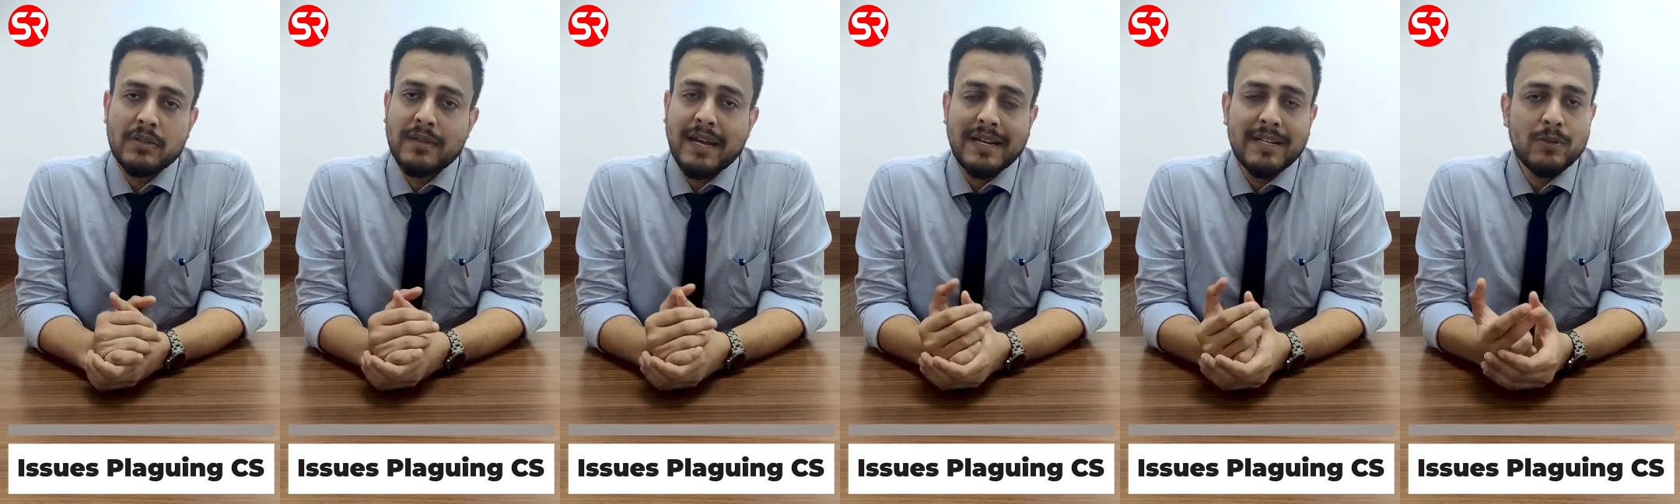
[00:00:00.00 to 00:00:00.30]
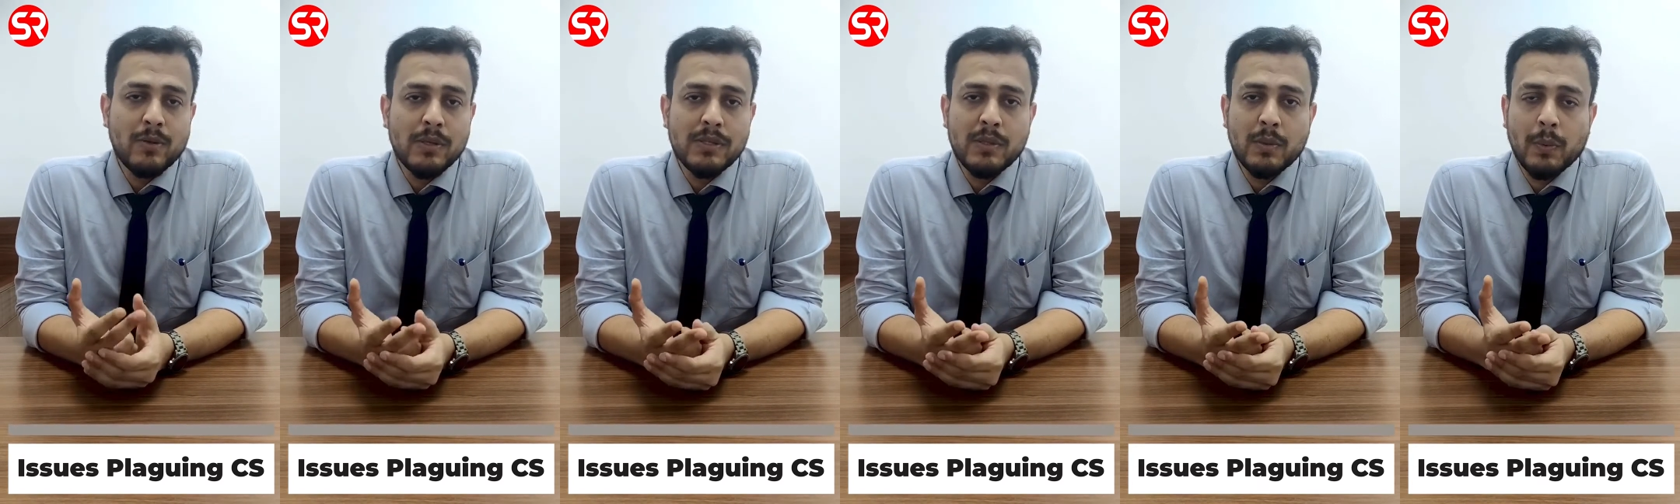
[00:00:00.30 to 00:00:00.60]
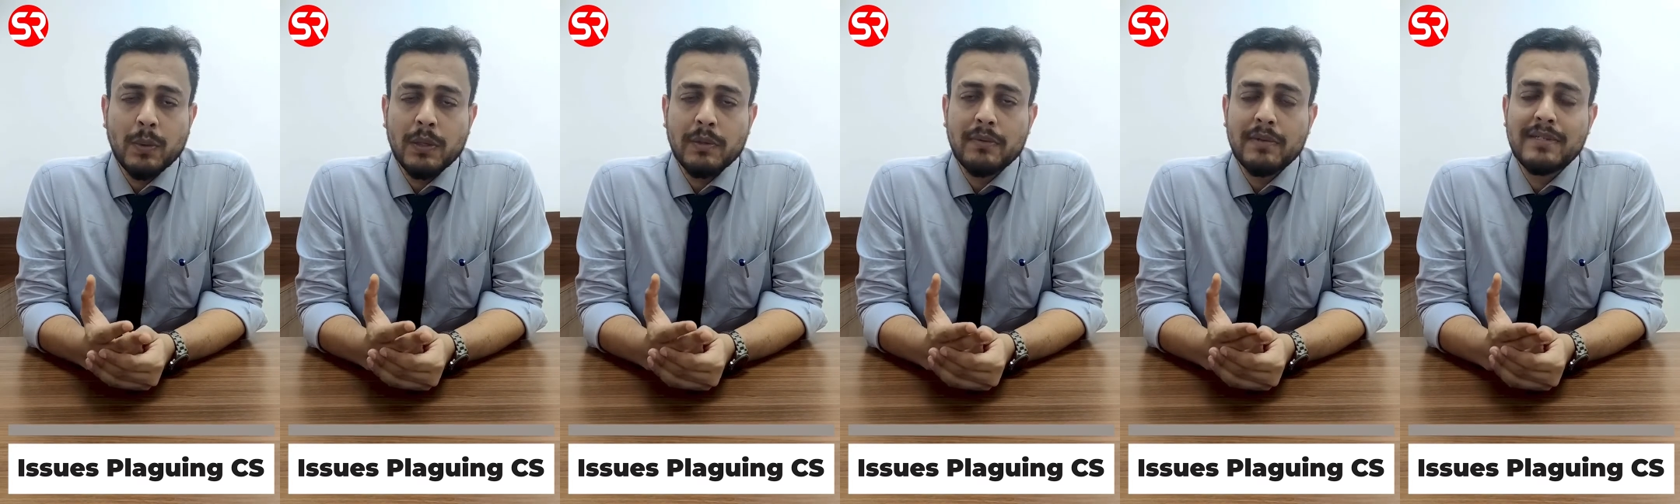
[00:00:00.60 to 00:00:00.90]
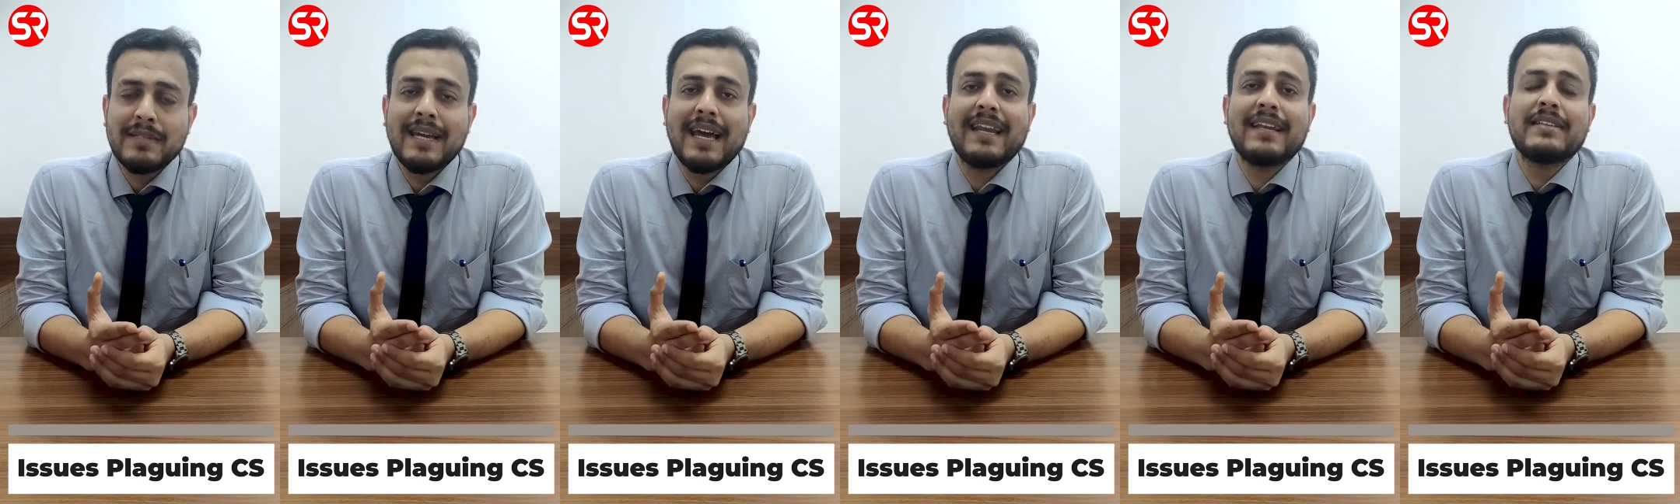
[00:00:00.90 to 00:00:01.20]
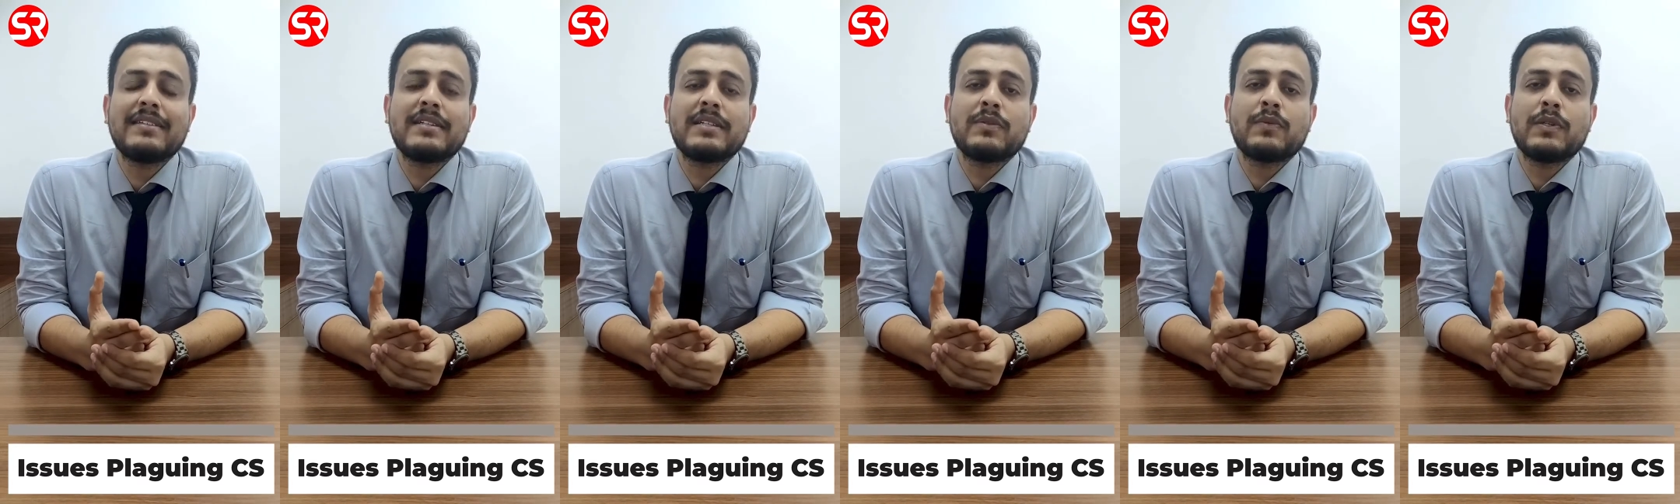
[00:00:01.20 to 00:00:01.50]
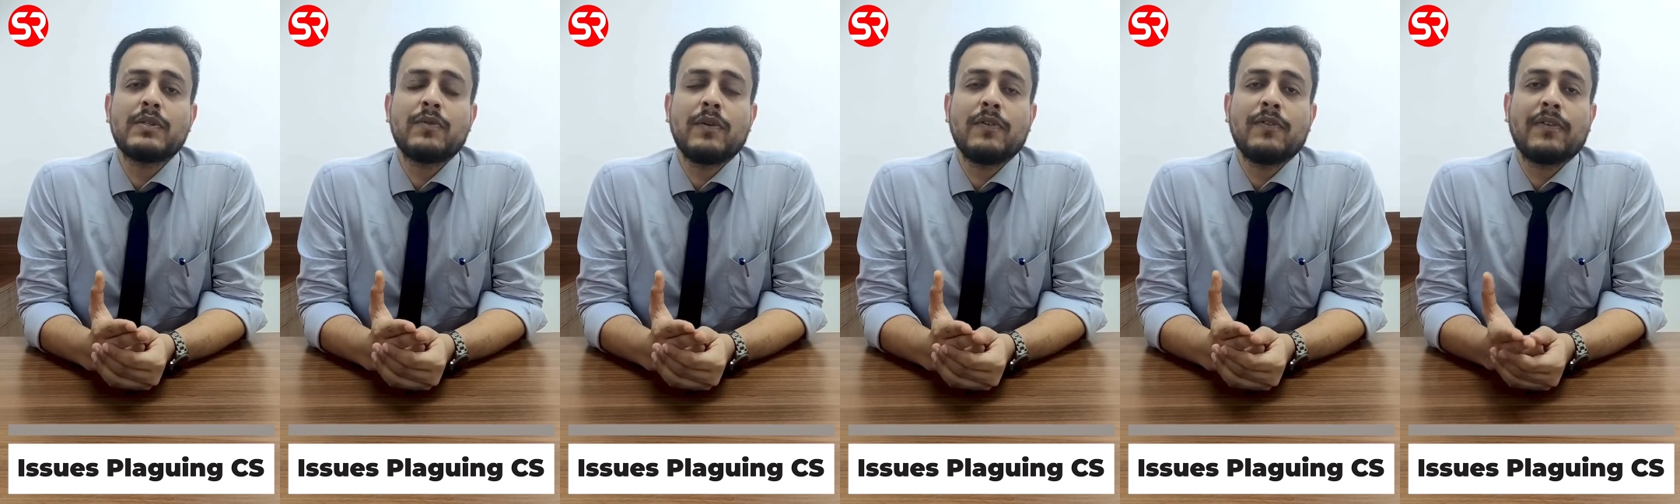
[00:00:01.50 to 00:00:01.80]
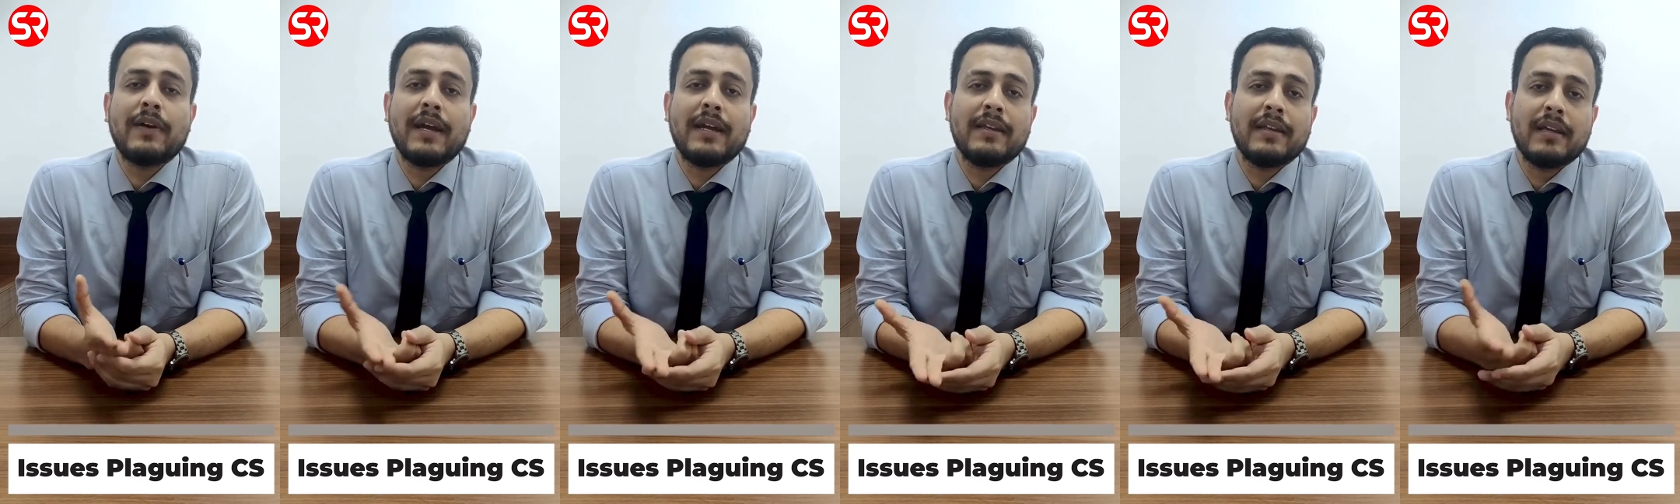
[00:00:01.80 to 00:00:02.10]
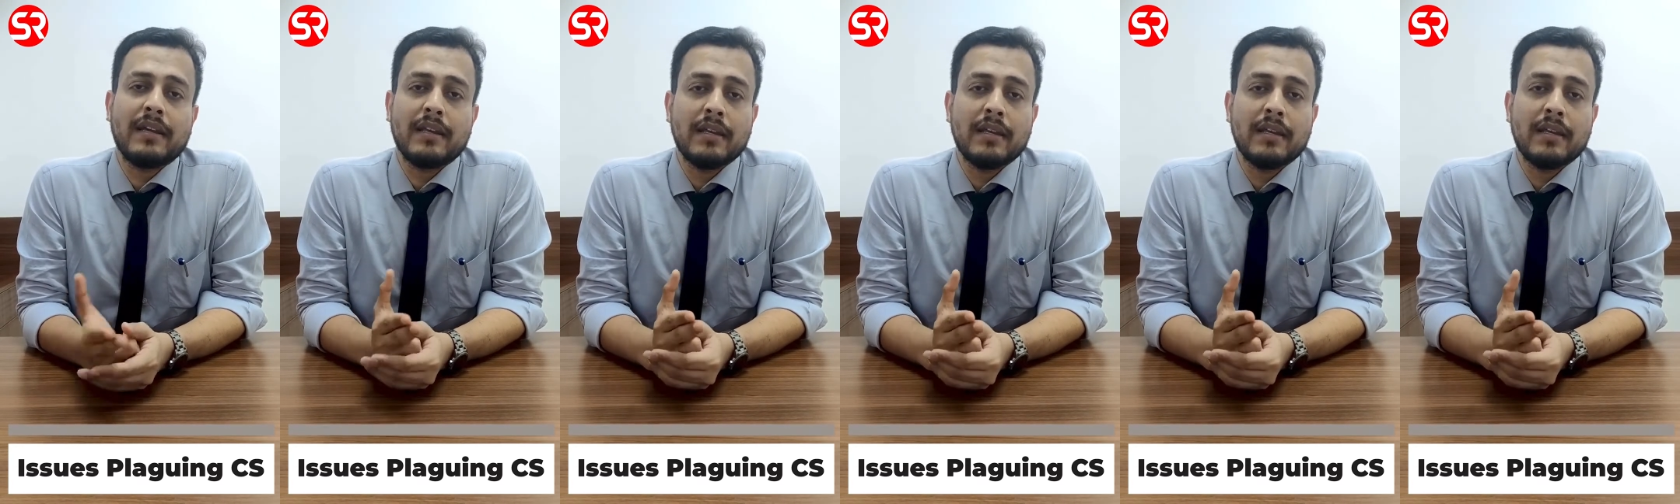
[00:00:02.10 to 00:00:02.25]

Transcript: That is also one of the challenges which we find